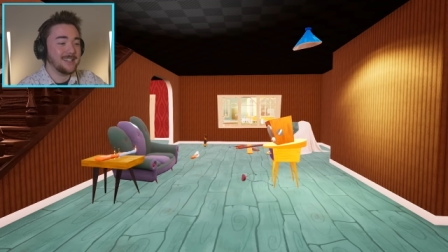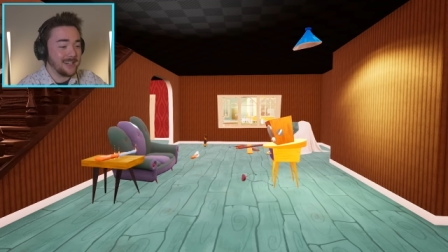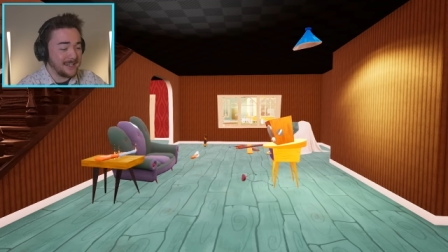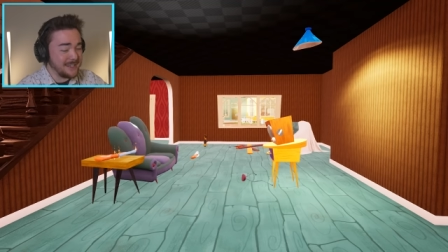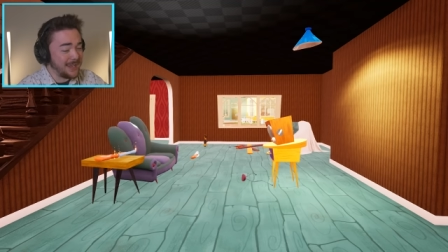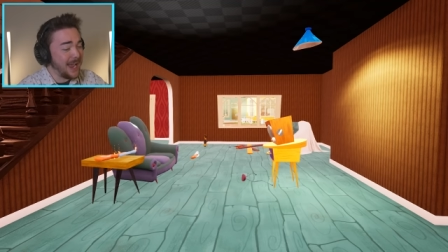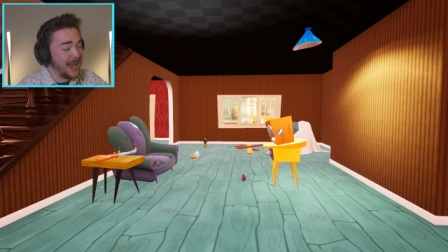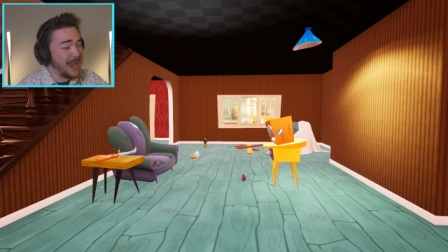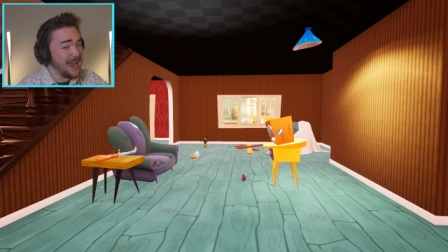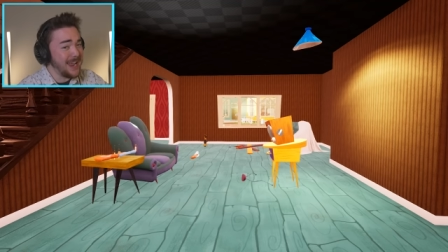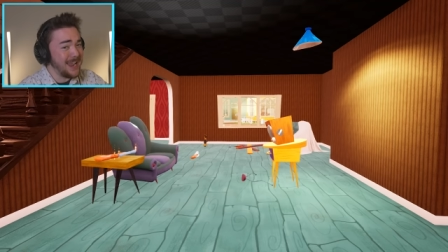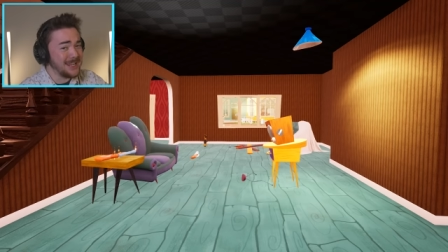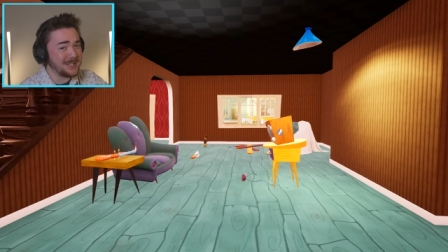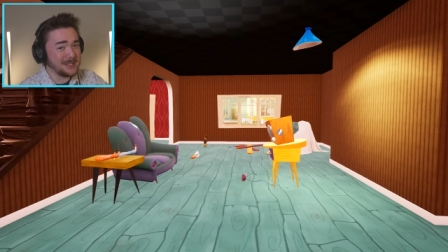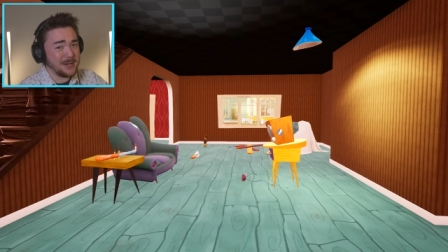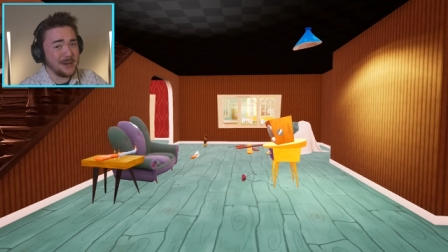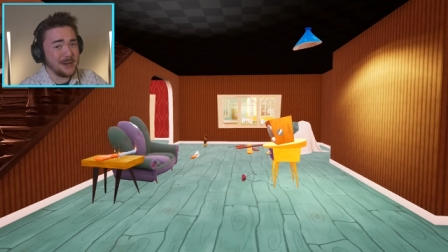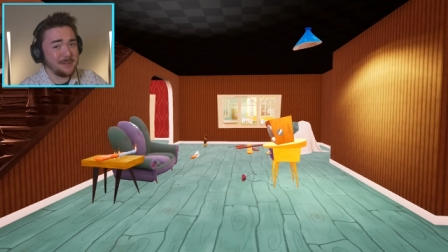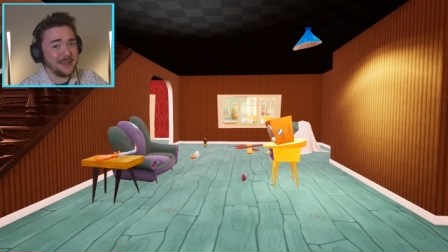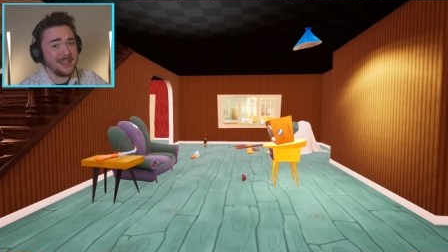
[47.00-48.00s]
Today
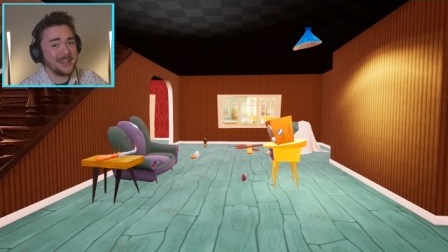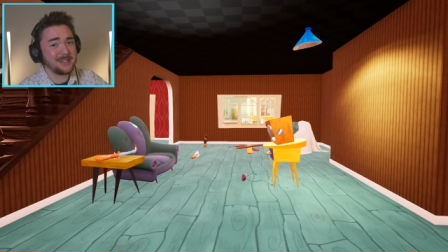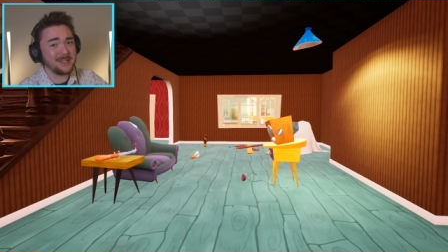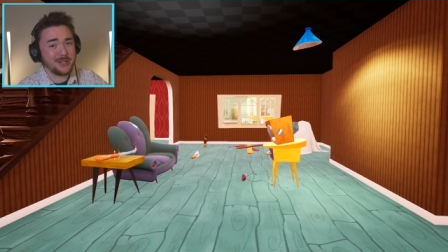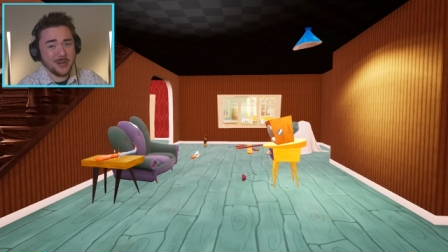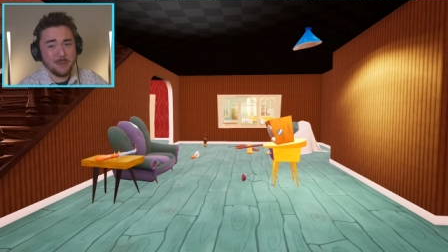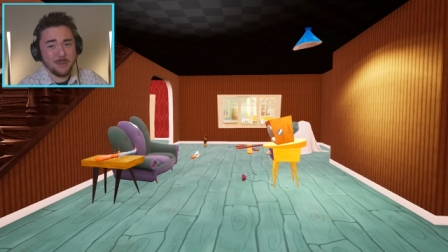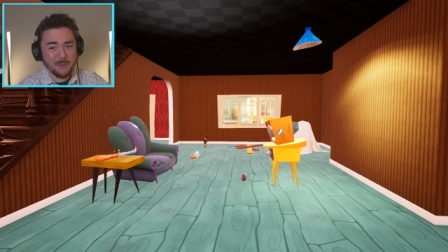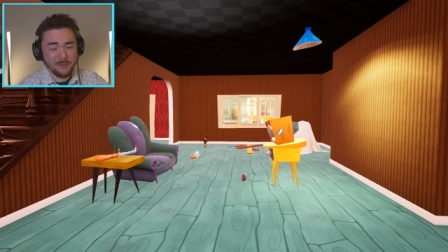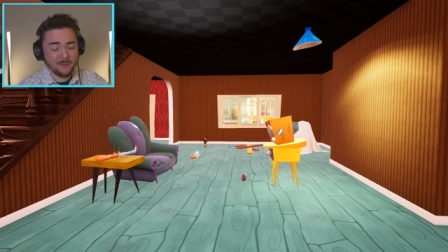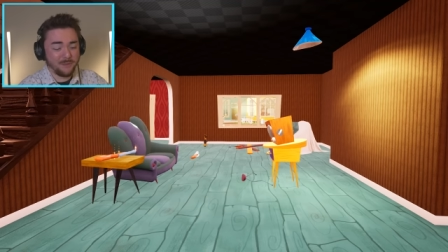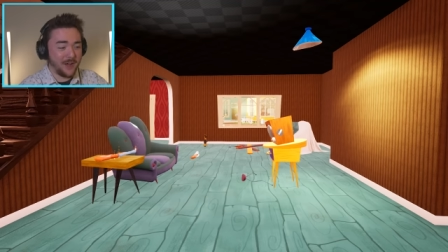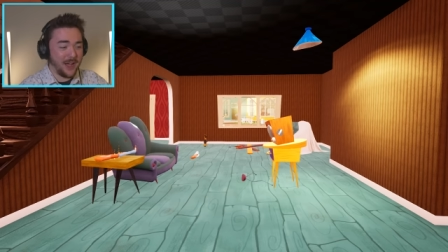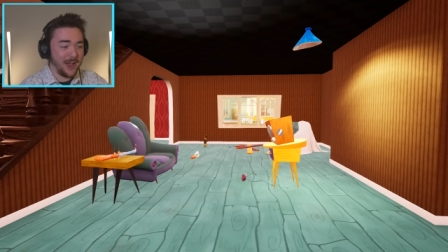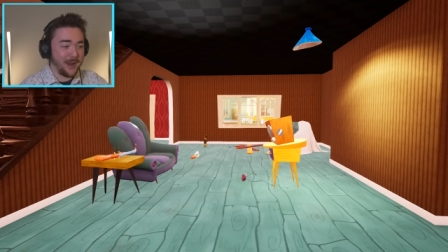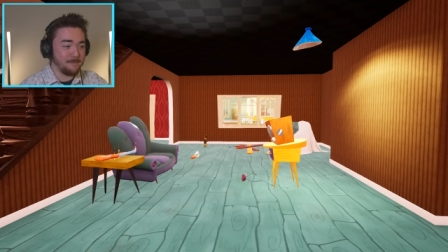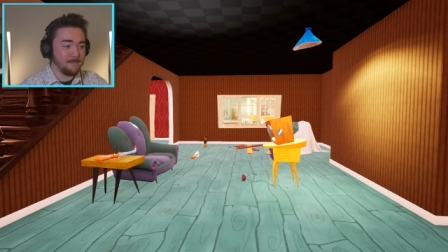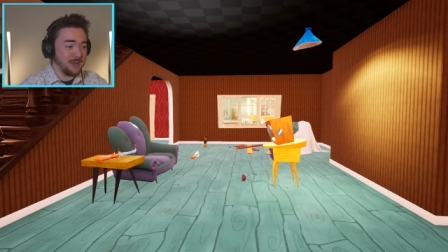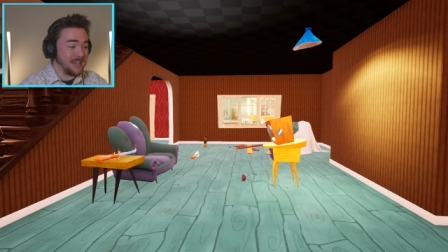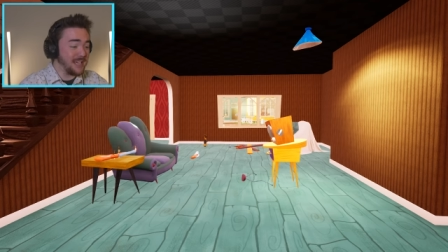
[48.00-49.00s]
is going to be super
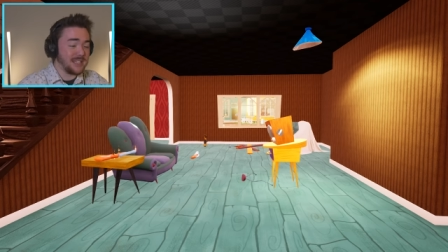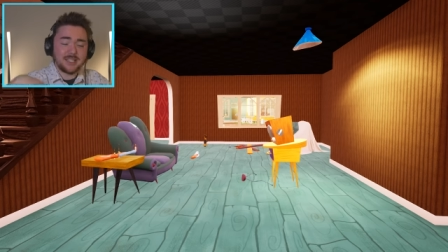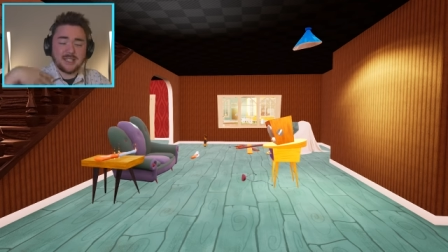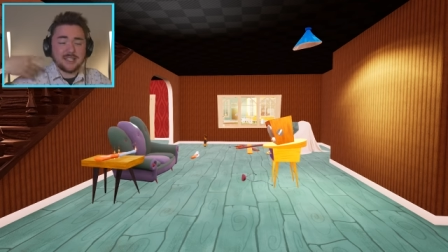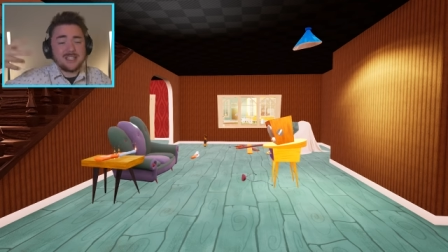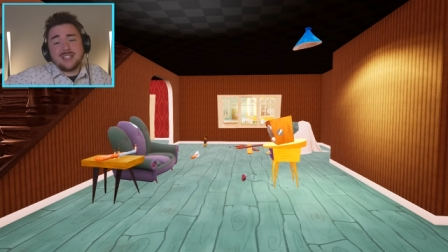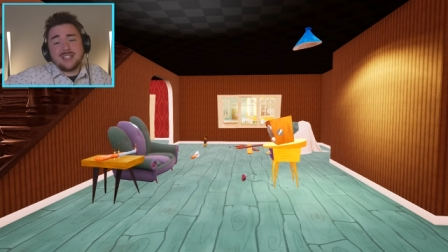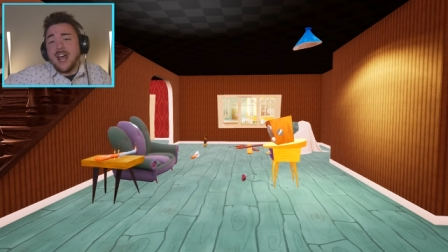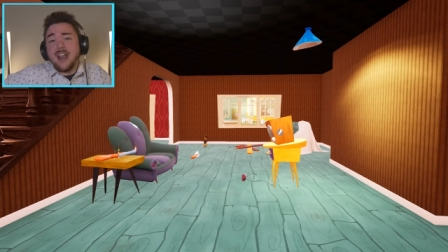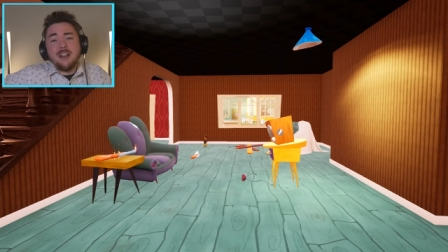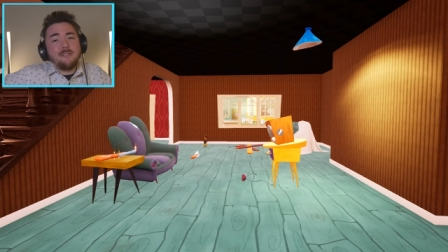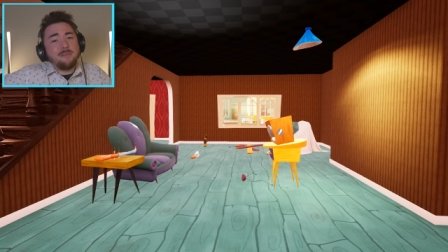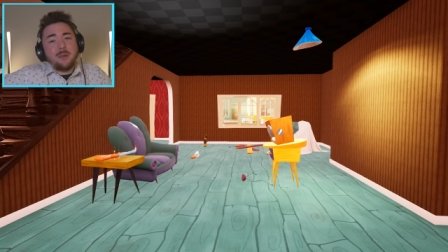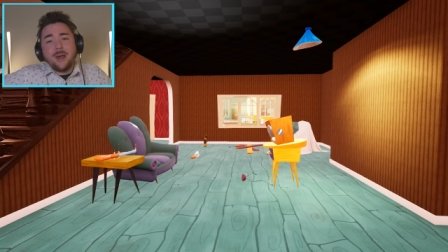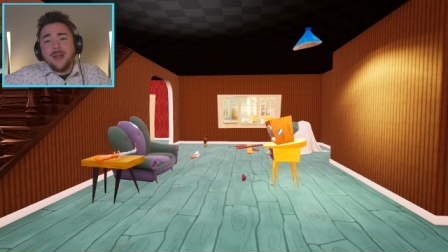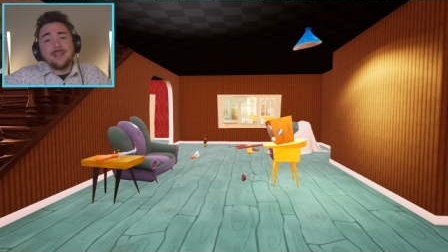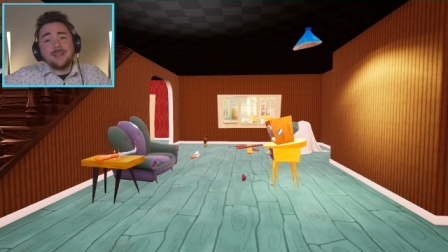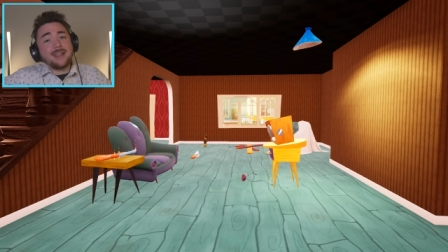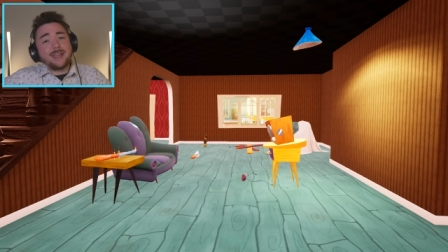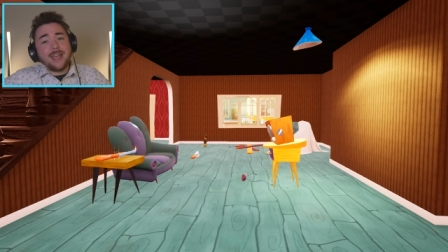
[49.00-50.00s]
fun, because instead of
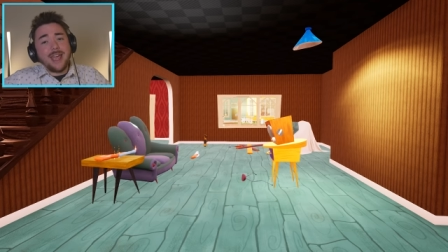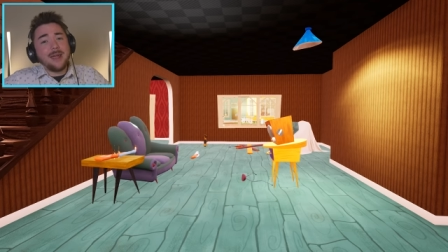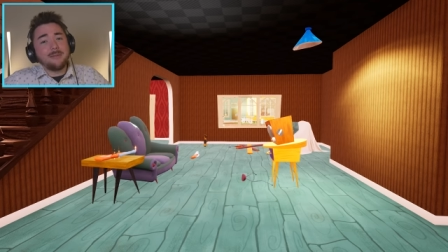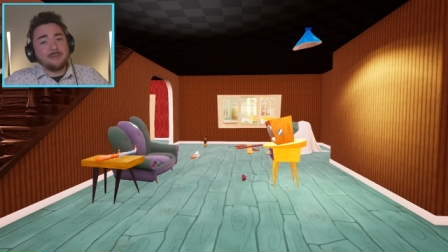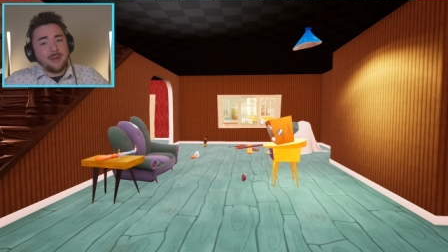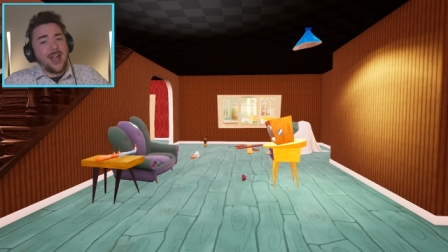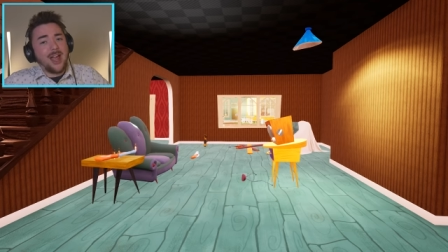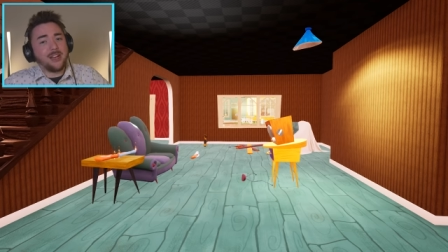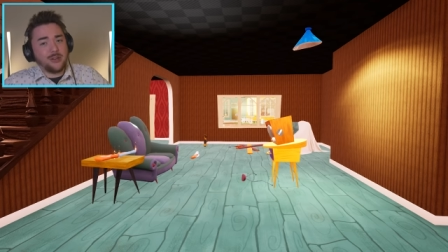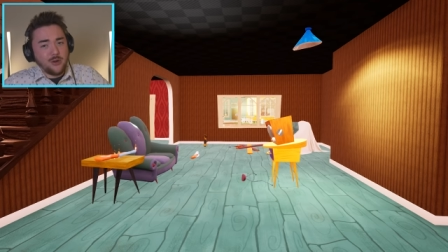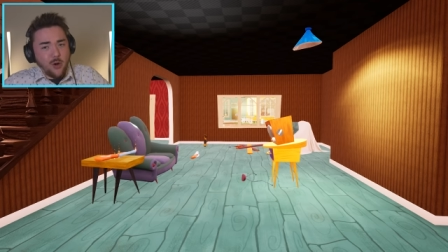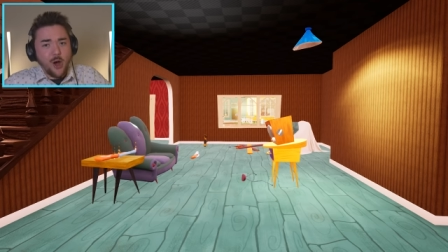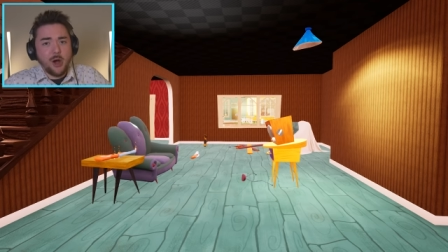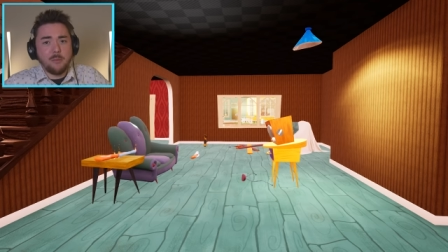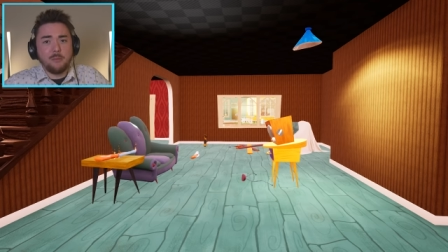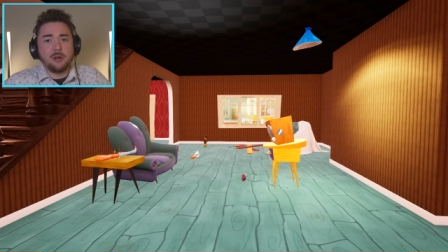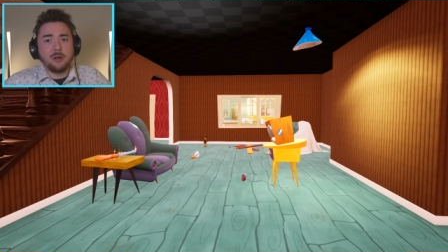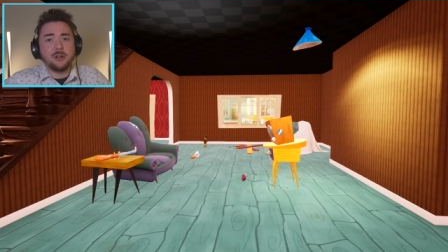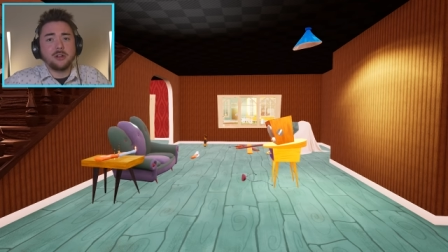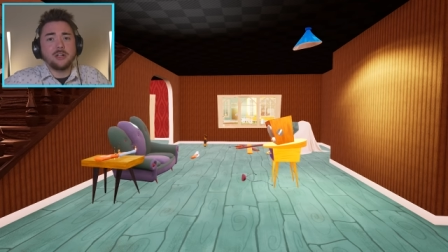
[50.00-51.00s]
playing the game like
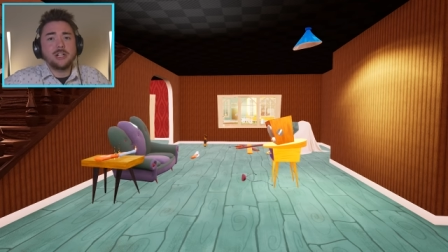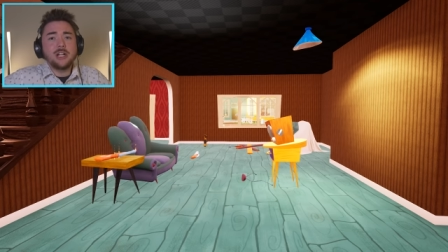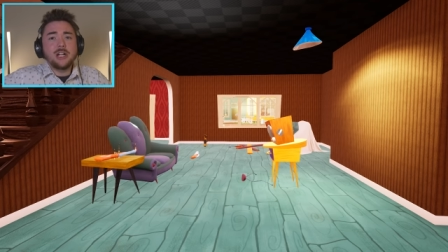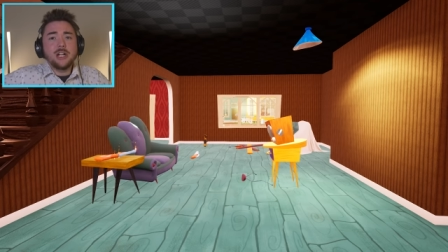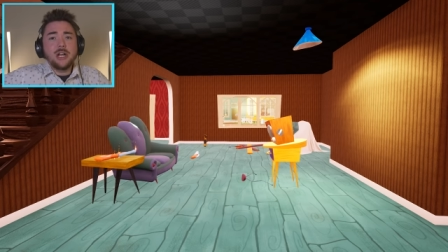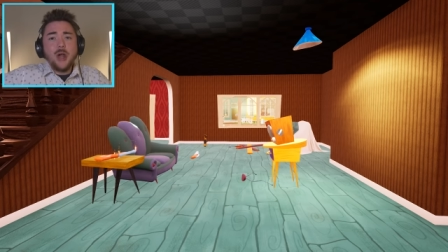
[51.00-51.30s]
normal,